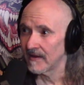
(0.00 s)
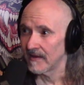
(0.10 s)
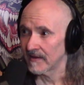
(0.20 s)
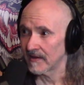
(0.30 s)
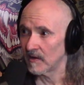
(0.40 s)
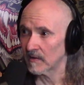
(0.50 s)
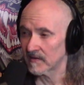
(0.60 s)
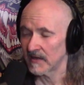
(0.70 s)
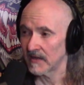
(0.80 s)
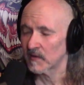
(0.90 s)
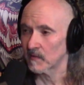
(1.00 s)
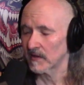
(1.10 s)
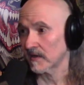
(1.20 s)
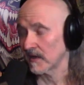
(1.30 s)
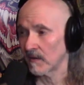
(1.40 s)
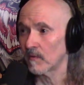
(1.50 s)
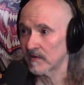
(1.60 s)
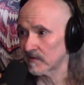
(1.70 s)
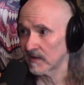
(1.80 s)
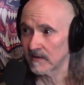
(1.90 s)
You know, because I definitely want. Again, I want
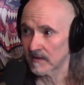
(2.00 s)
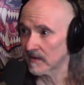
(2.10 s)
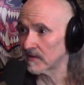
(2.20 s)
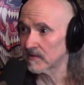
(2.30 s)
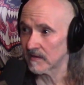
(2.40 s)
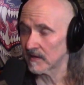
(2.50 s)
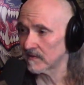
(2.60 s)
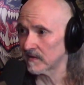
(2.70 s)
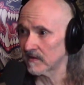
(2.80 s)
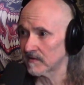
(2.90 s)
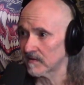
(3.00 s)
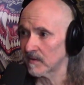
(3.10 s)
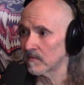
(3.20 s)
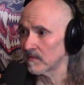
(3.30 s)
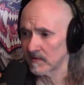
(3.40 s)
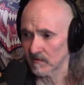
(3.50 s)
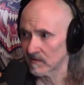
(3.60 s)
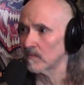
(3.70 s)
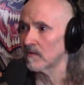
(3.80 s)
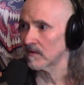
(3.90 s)
to see the country and see the sum this
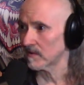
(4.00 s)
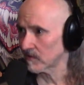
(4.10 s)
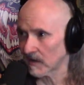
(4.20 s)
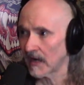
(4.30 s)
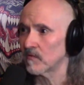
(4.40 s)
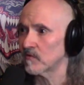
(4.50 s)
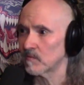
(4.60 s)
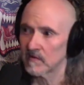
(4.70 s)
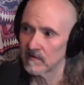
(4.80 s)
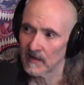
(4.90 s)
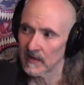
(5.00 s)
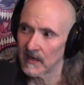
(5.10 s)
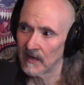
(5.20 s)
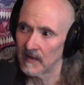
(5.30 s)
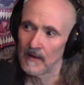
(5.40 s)
summer and go travel as much as I can.